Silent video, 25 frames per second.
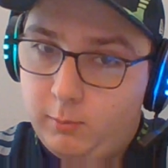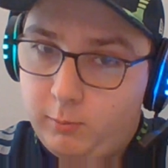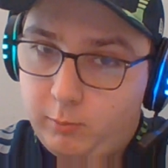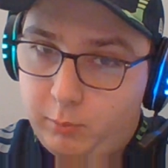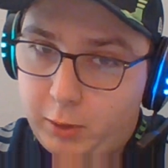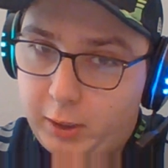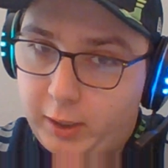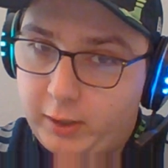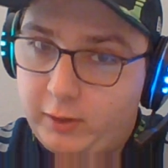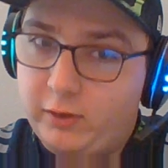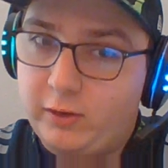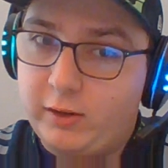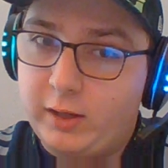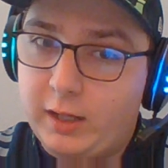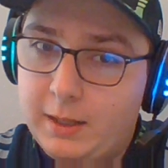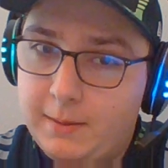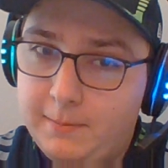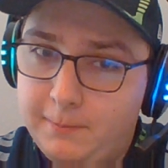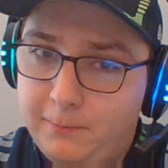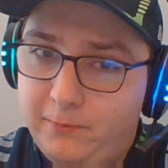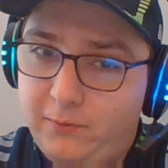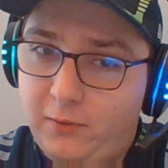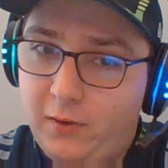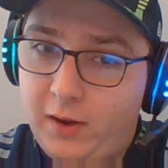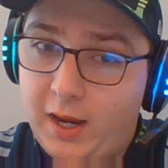But
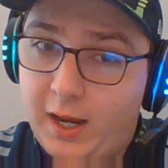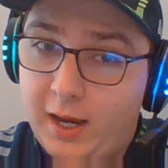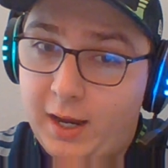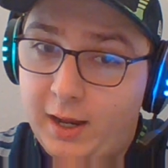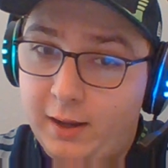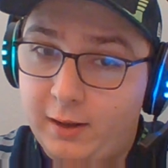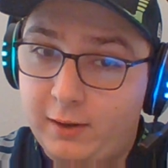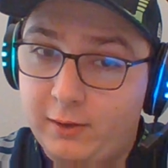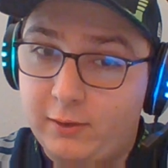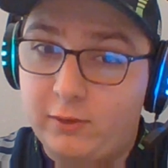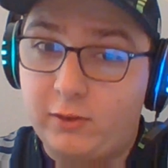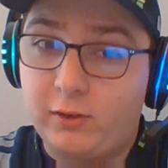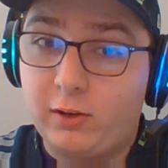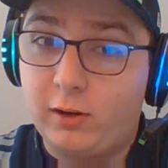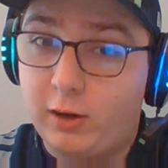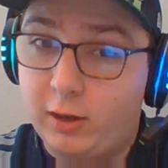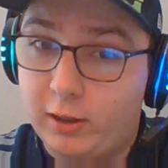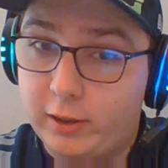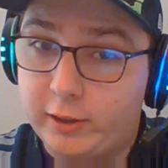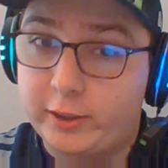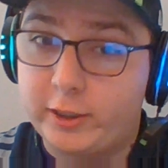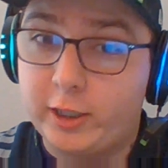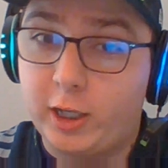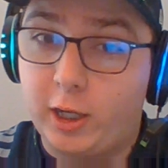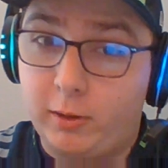some fans are
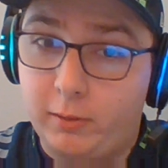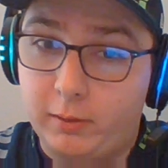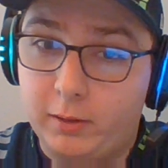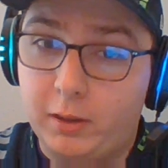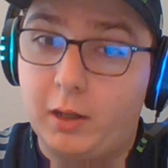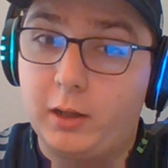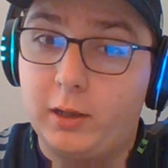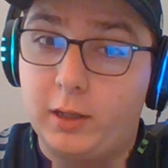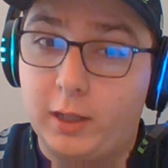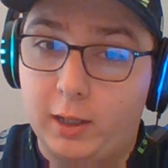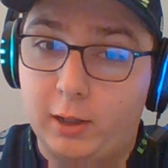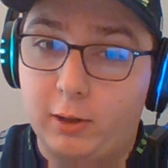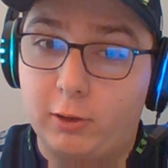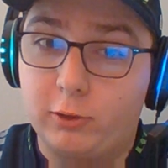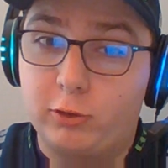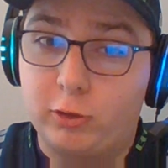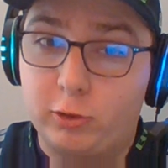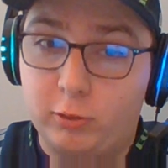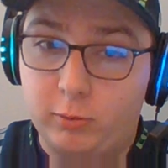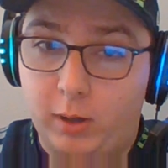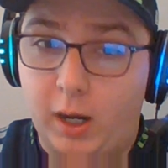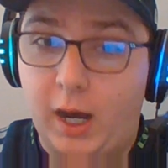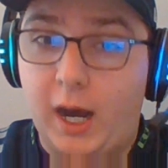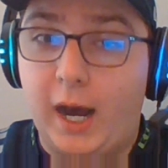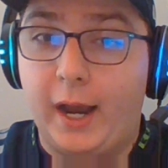going a little
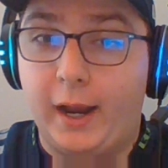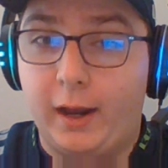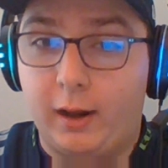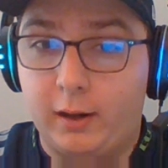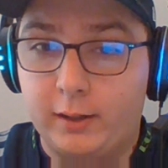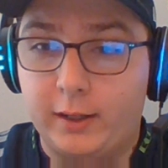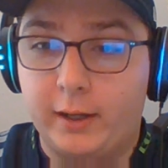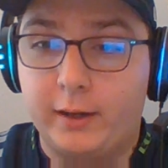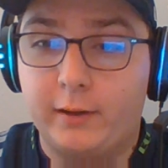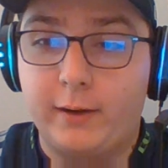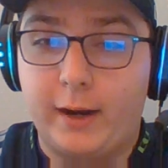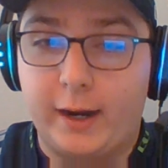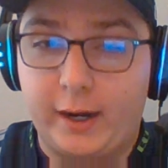too high on their